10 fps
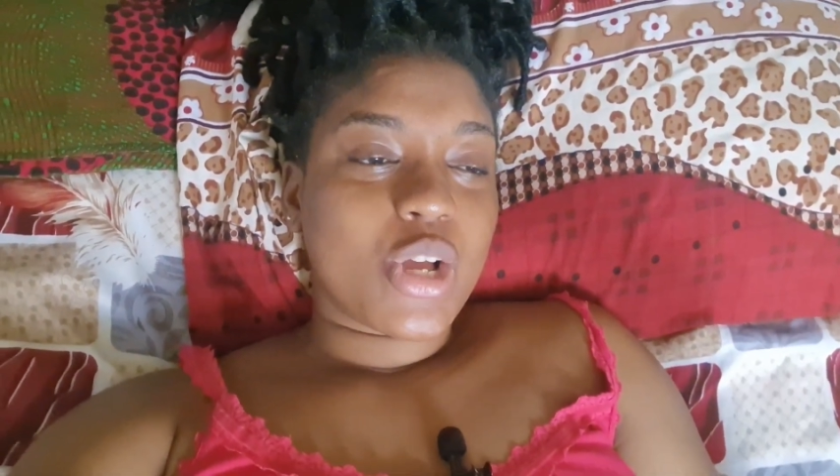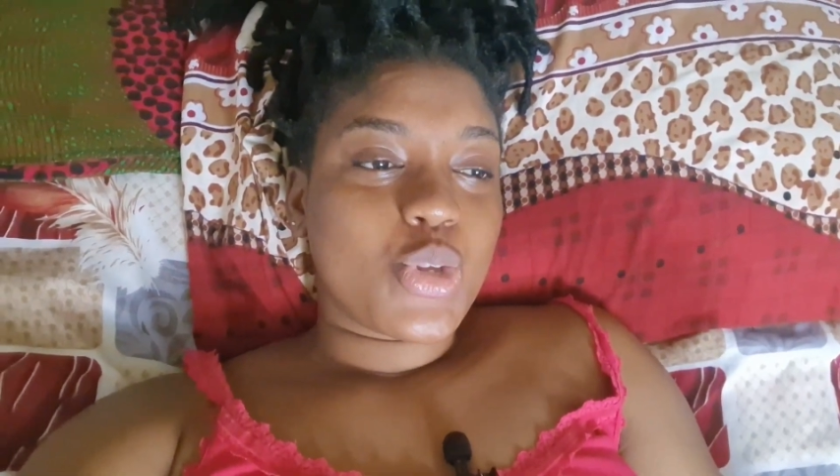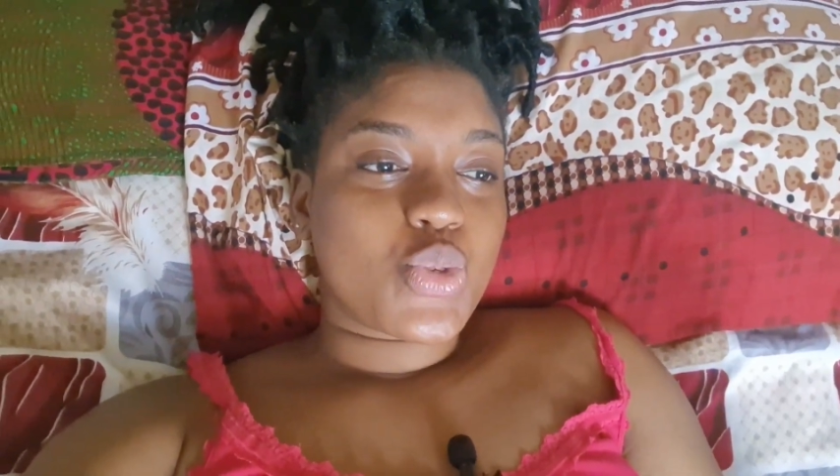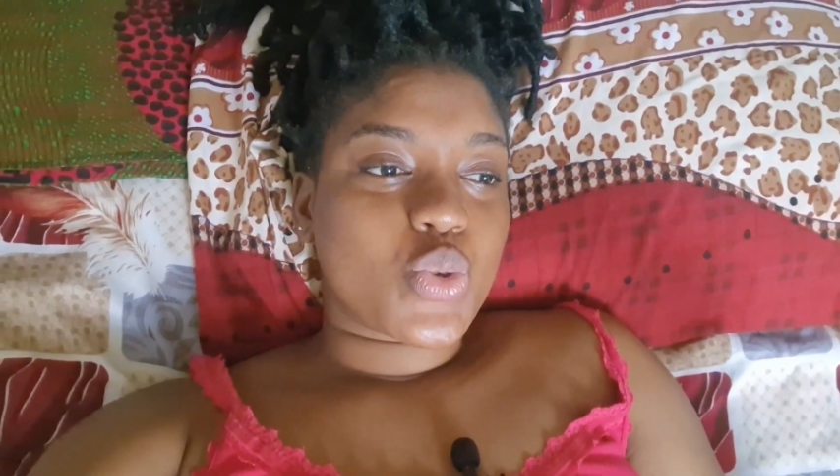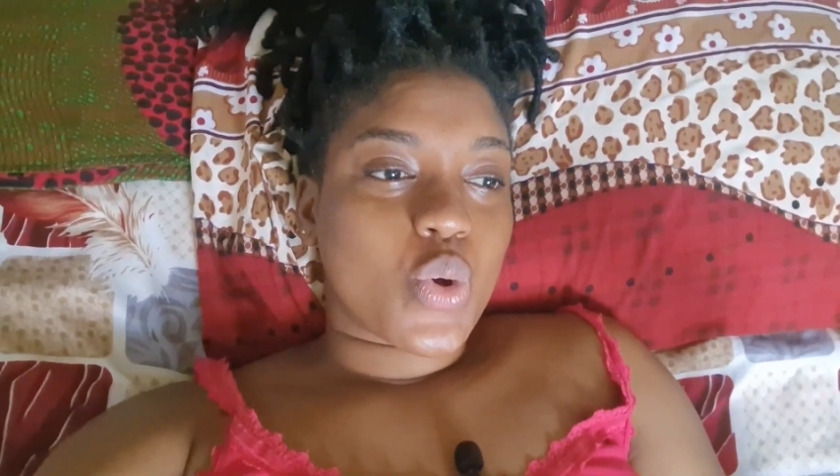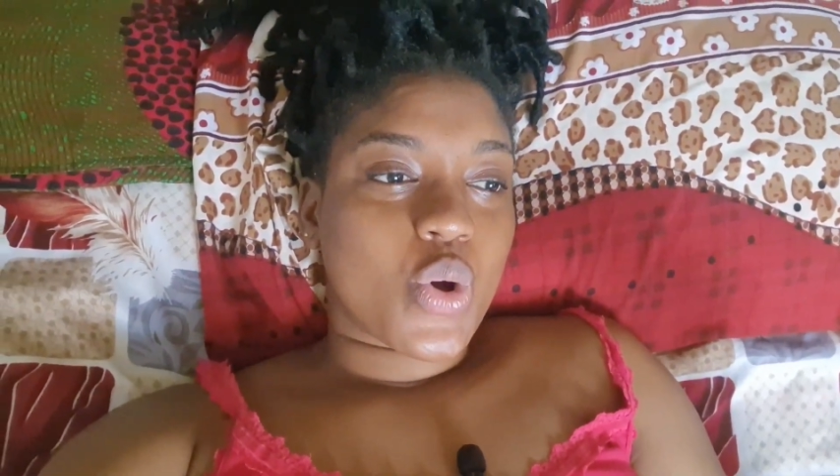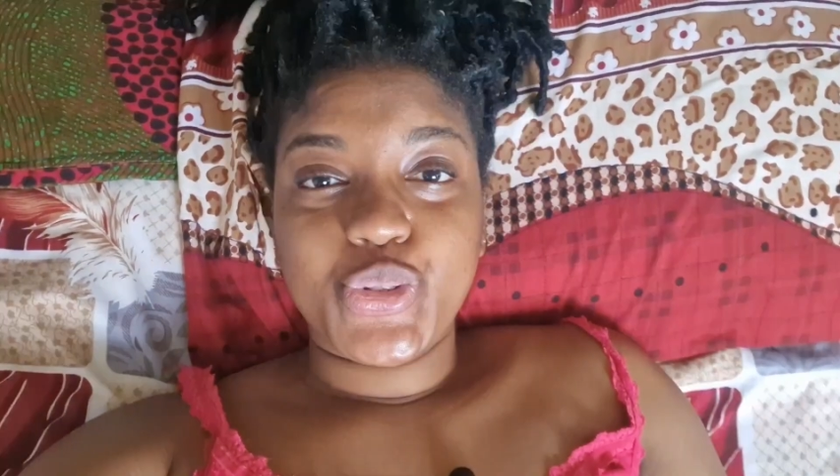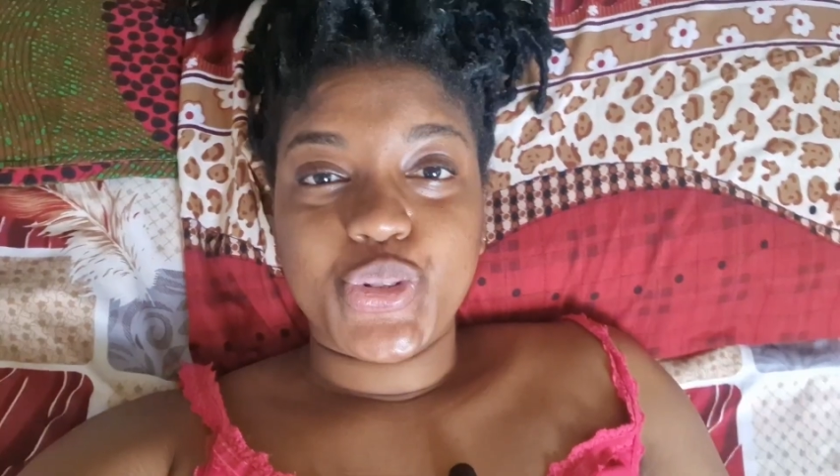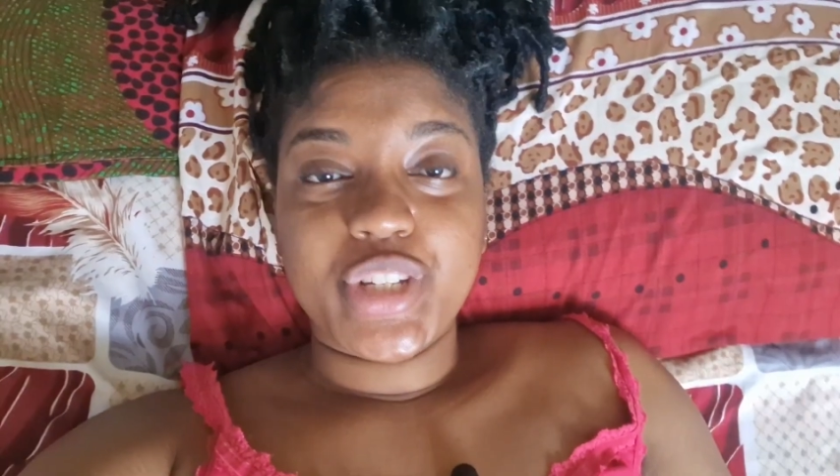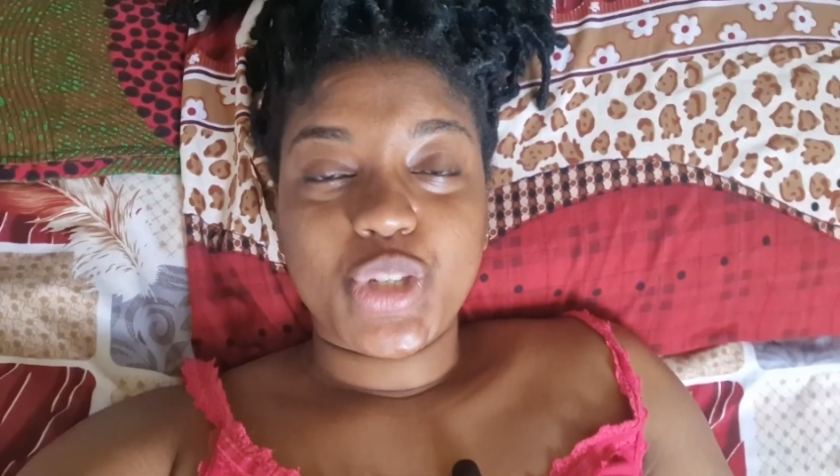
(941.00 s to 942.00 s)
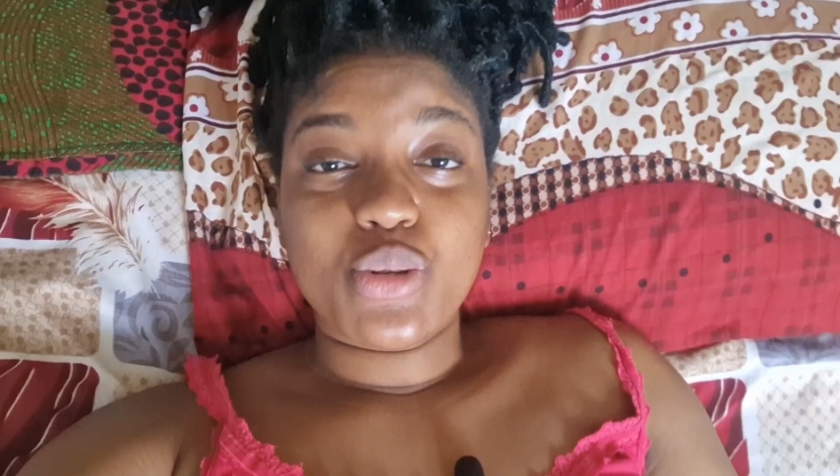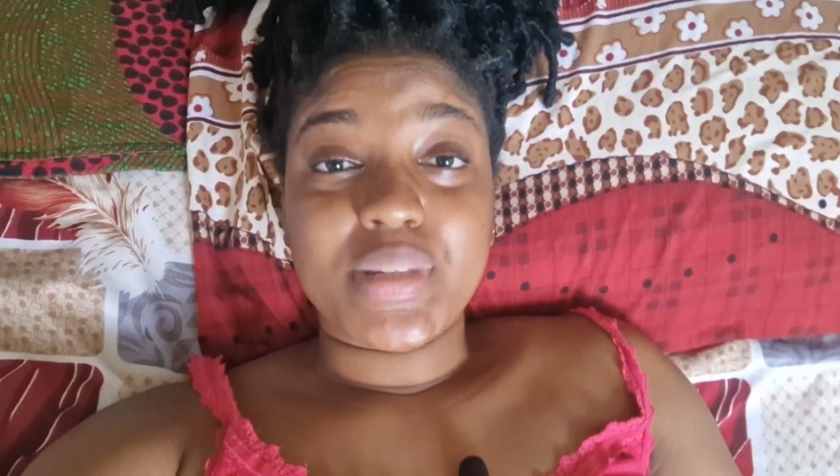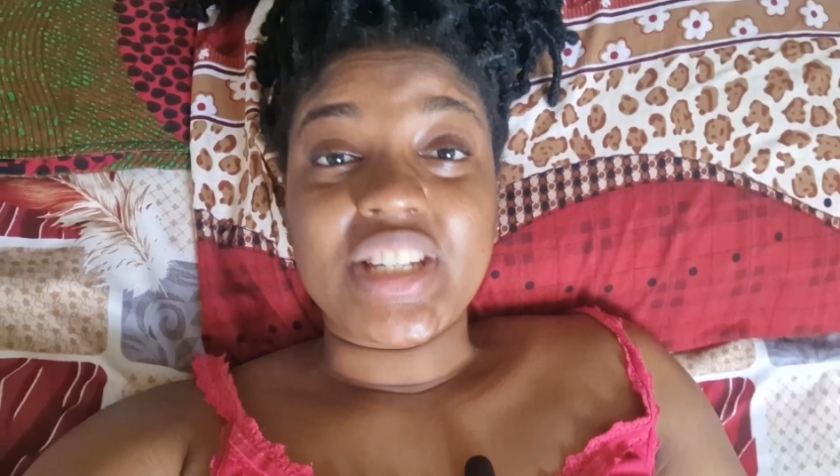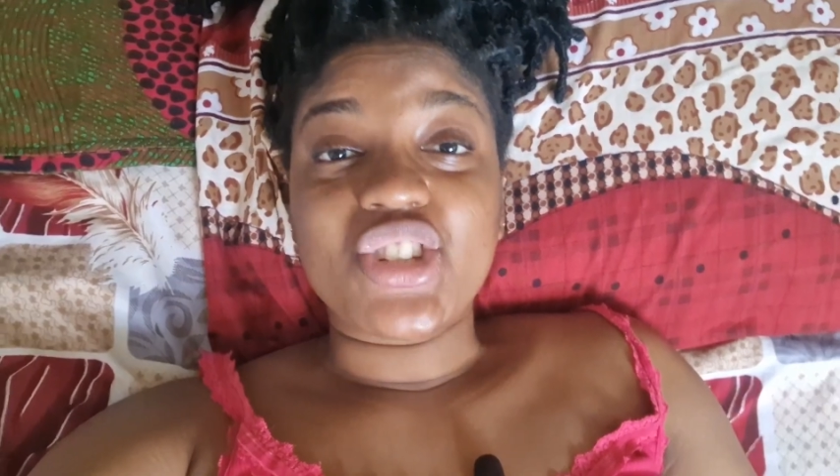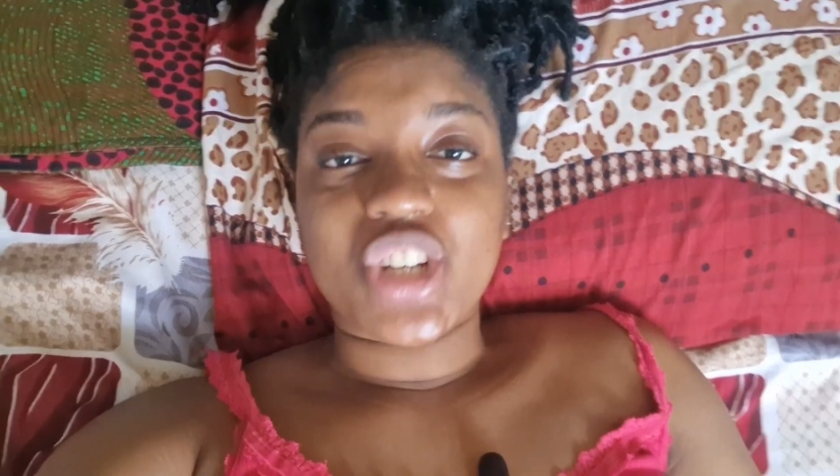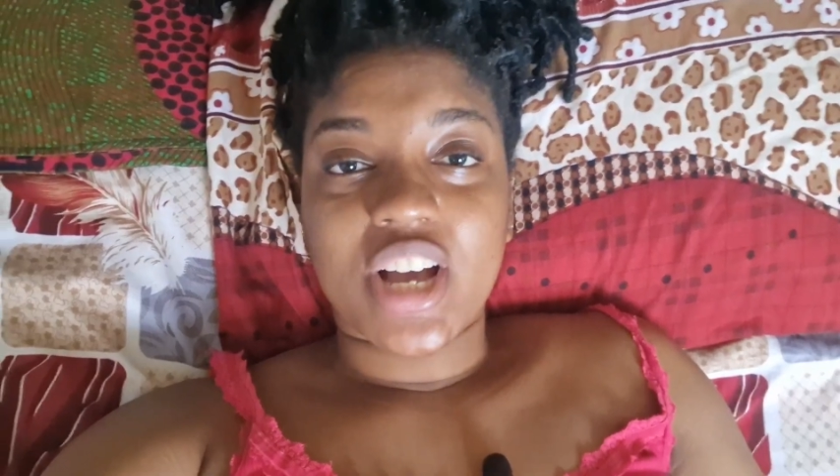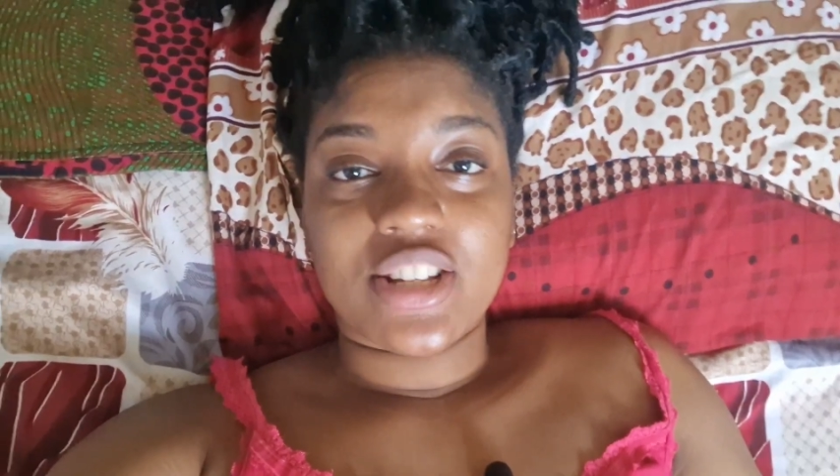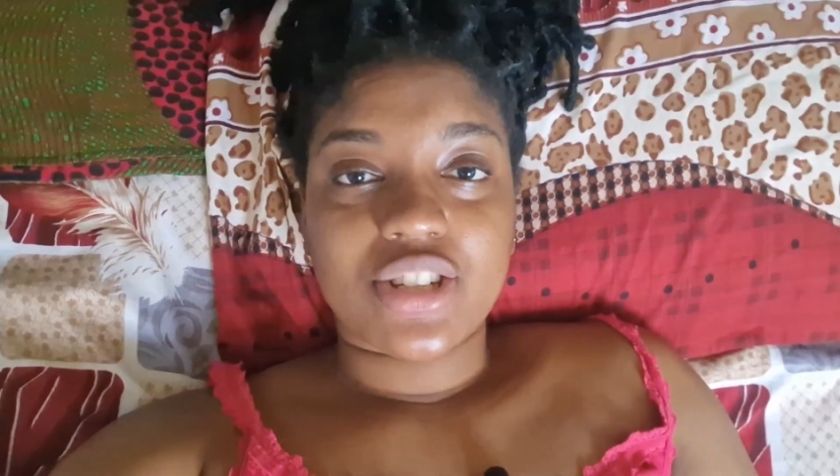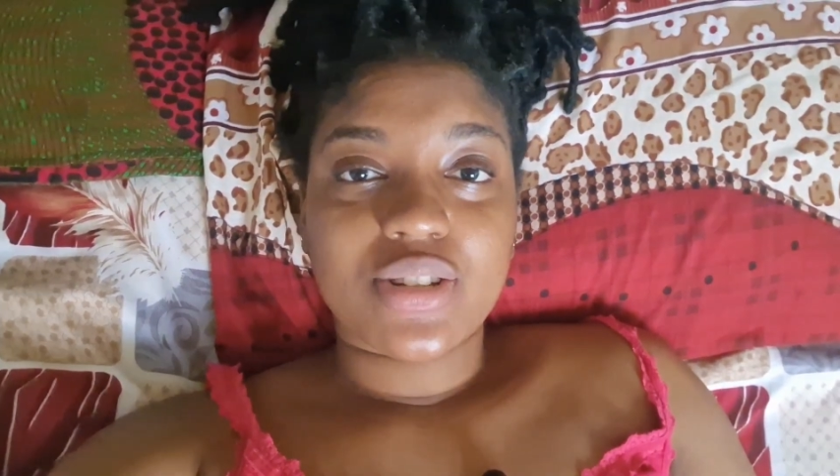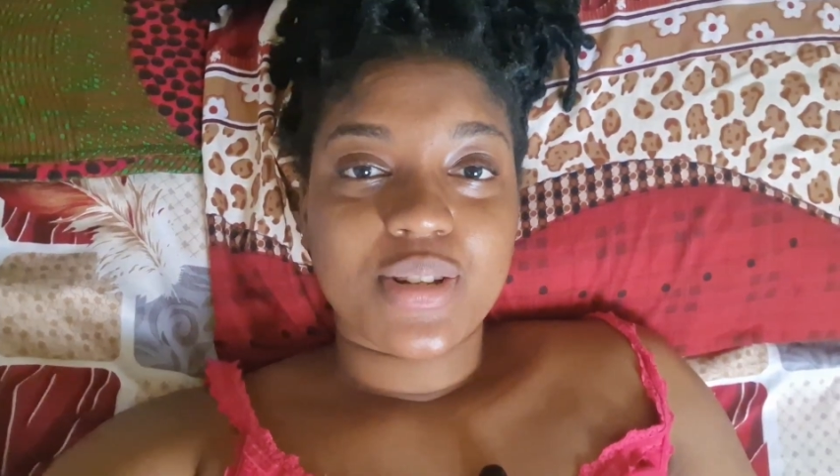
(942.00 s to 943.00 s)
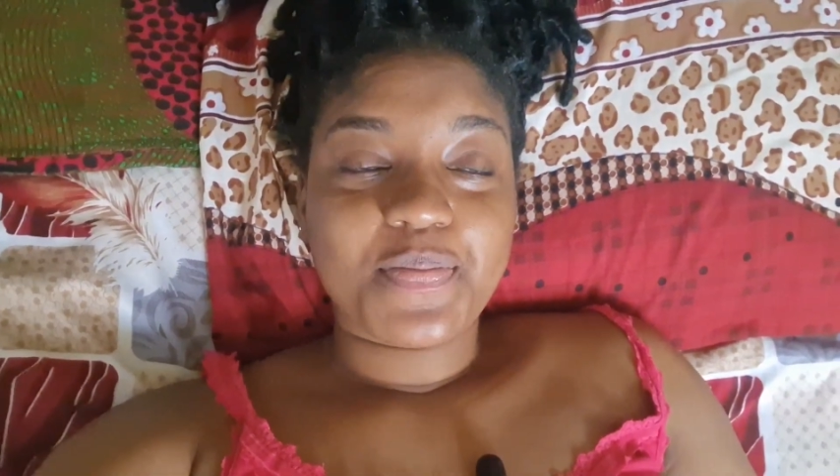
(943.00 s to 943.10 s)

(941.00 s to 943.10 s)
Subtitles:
So you need to be in charge.